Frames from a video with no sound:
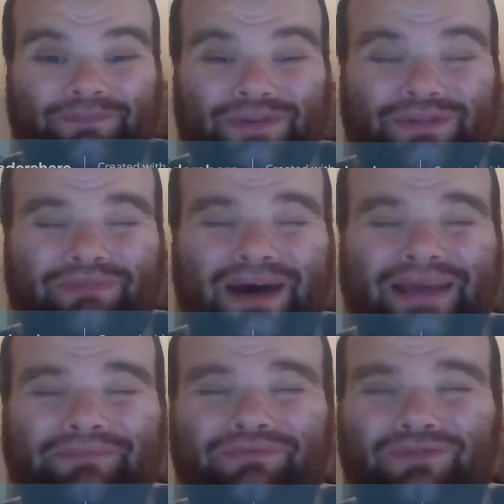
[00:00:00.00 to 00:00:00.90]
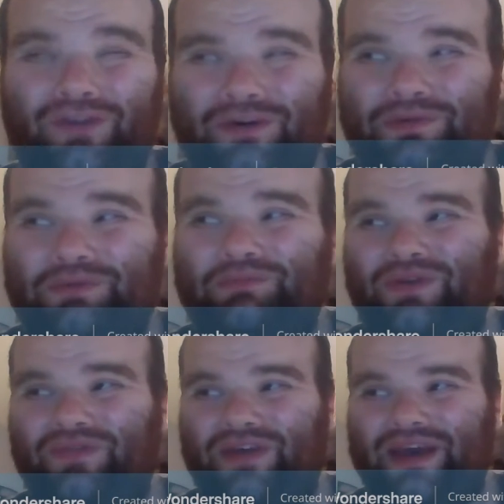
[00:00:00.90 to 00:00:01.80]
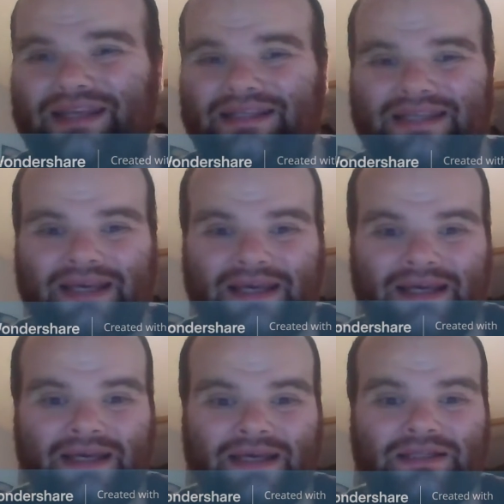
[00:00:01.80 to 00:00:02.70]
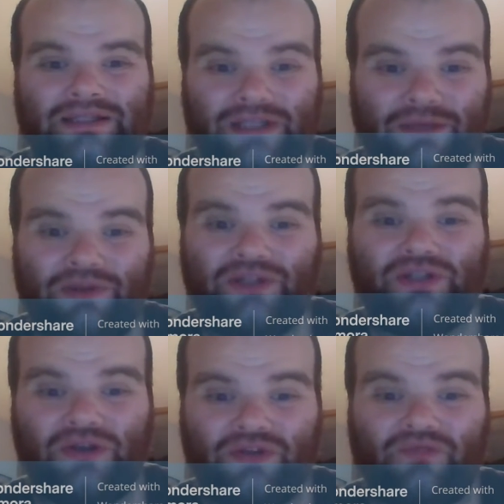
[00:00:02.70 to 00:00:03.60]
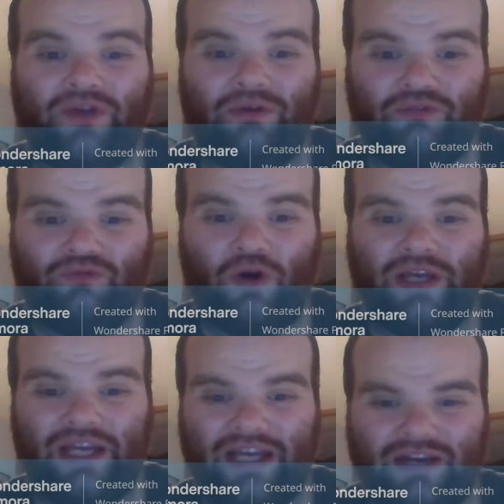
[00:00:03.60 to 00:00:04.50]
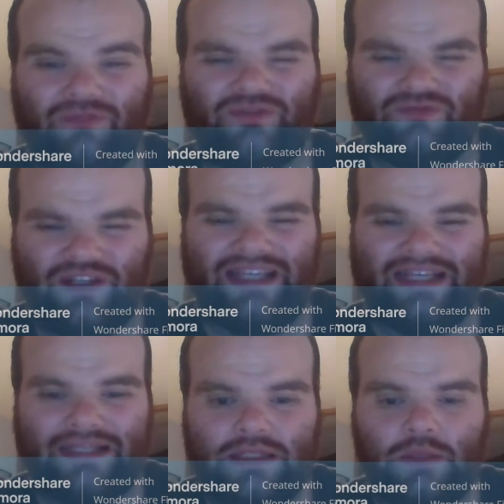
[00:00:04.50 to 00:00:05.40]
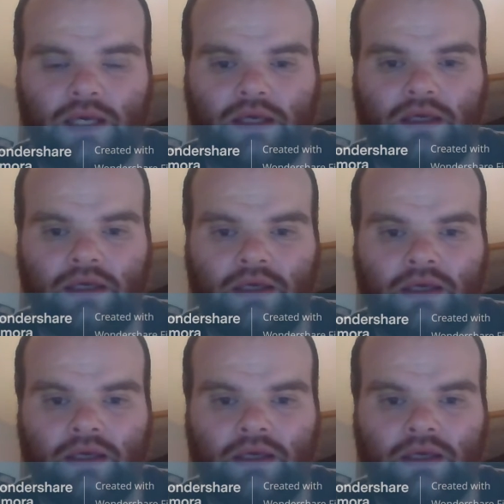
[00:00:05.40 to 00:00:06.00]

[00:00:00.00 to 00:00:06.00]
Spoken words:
But my problem with it, some of the songs are very rocky and I was really into it.